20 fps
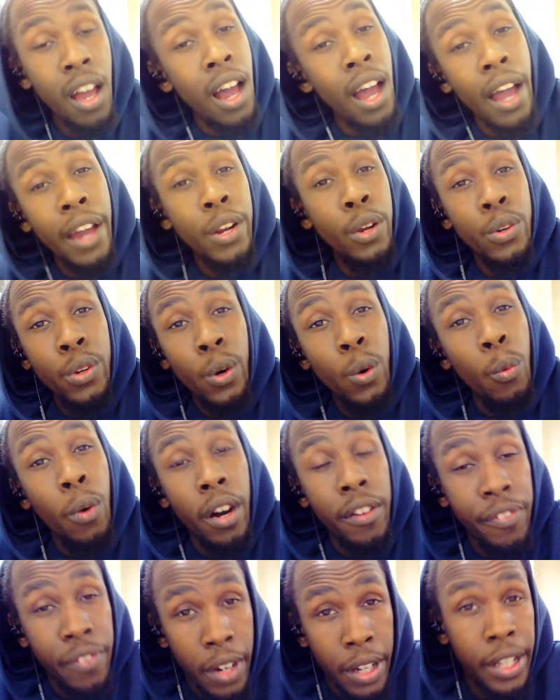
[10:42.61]
I don't know
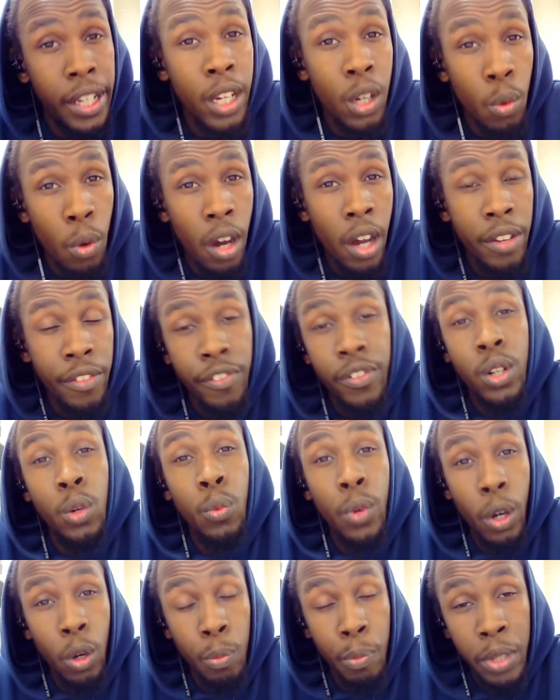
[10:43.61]
what fucking going on for the
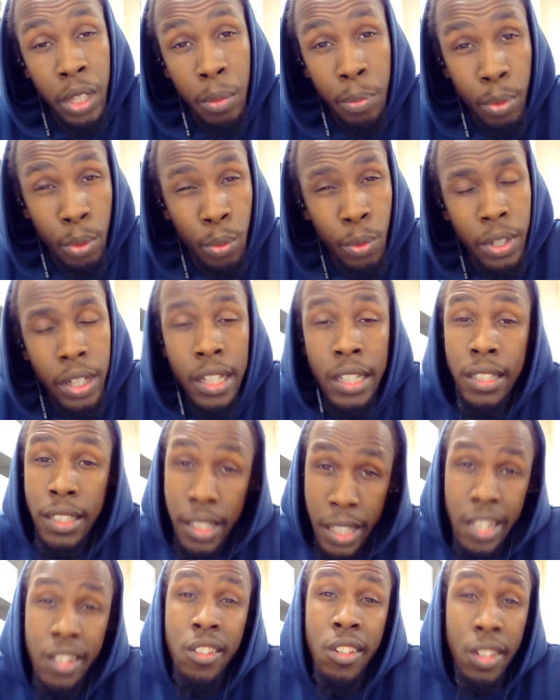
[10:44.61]
world, people.
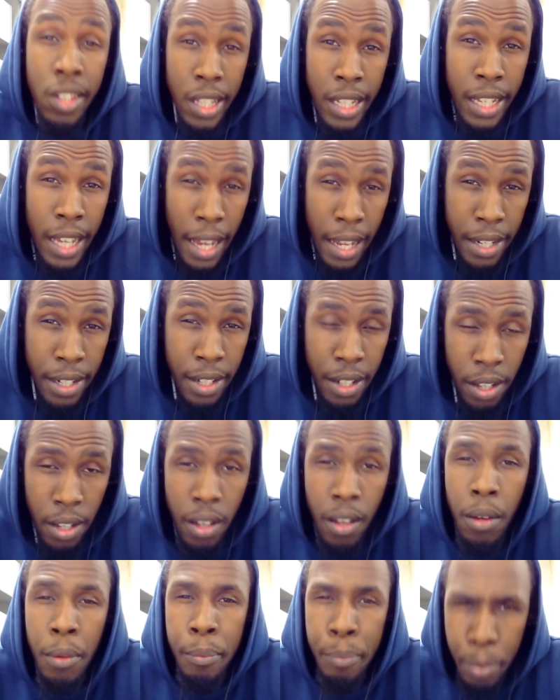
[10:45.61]
This is the end,
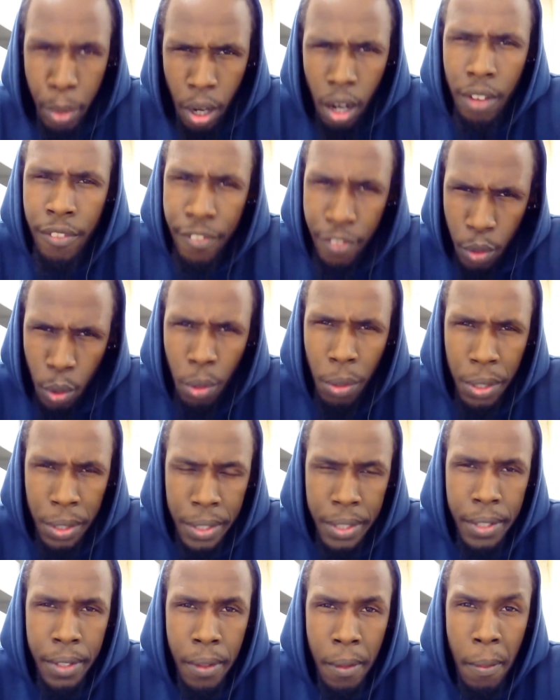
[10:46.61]
part 4.
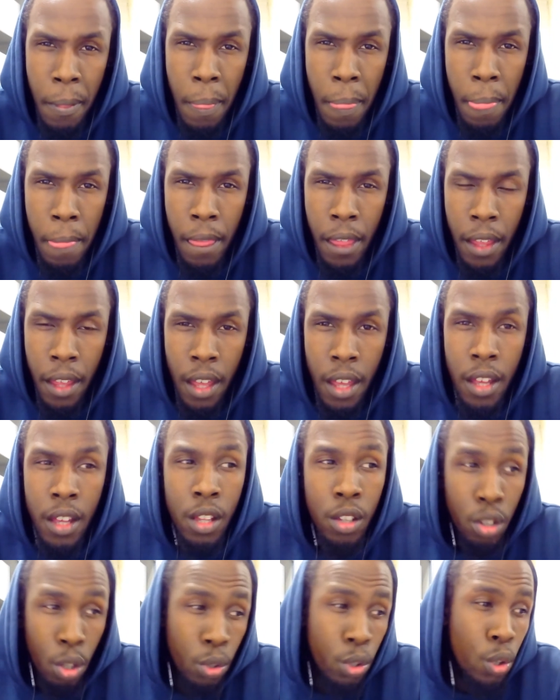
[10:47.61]

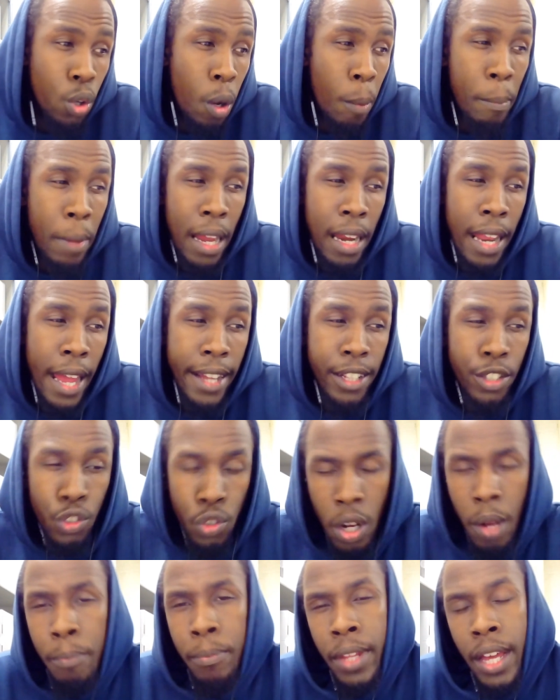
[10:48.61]
So you got man like
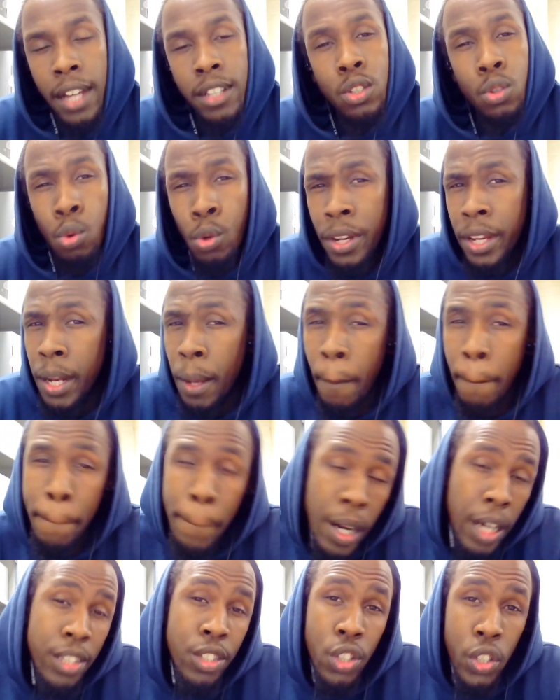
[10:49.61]
Trump now talking a
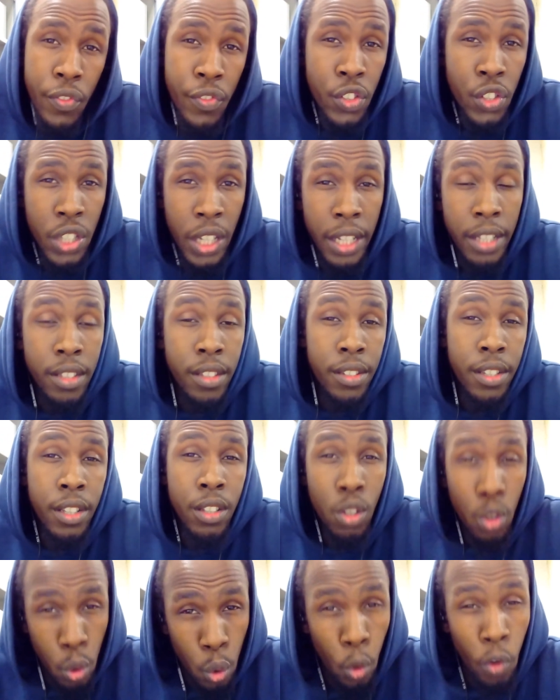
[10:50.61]
bunch of shit
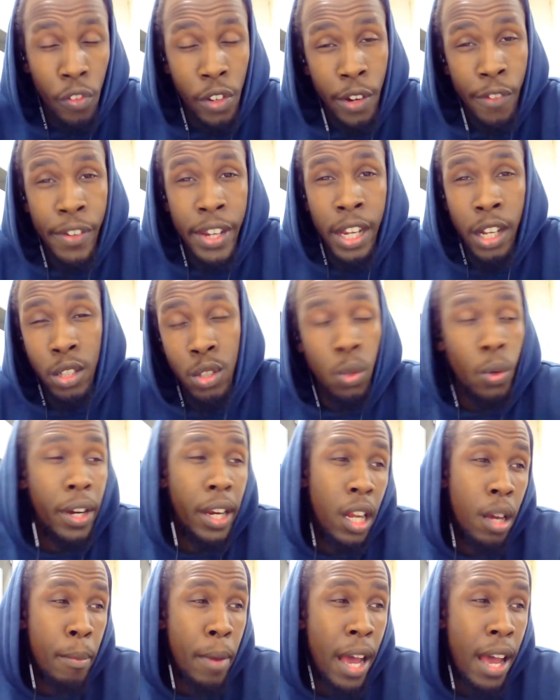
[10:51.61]
to North Korea,
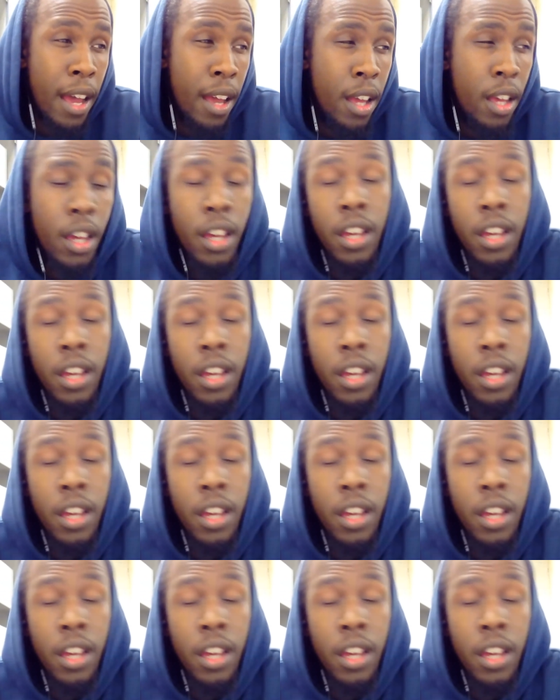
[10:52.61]
talking about